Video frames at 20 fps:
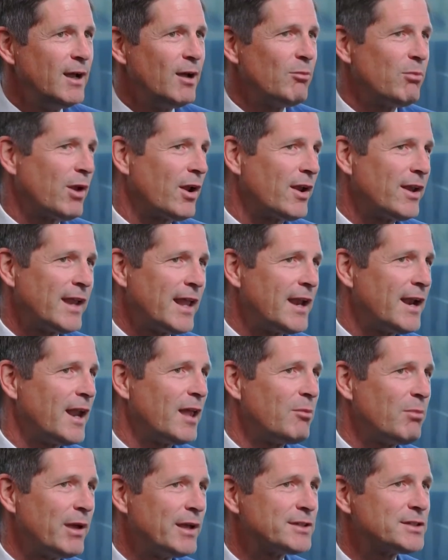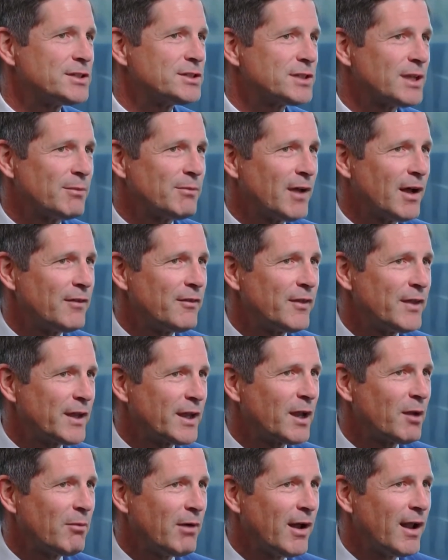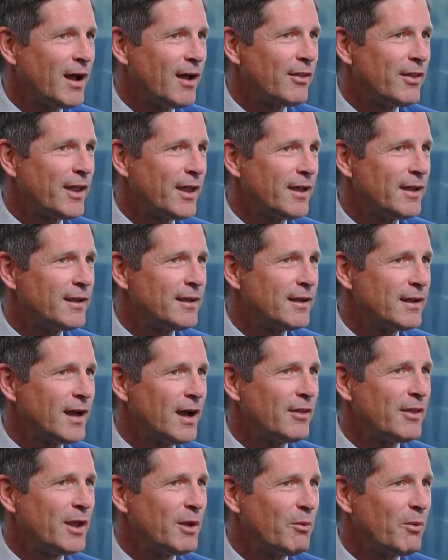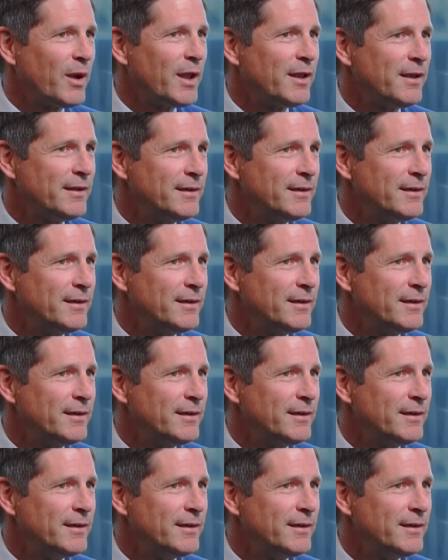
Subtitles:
But on a day-to-day basis, I'm not thinking about how they win.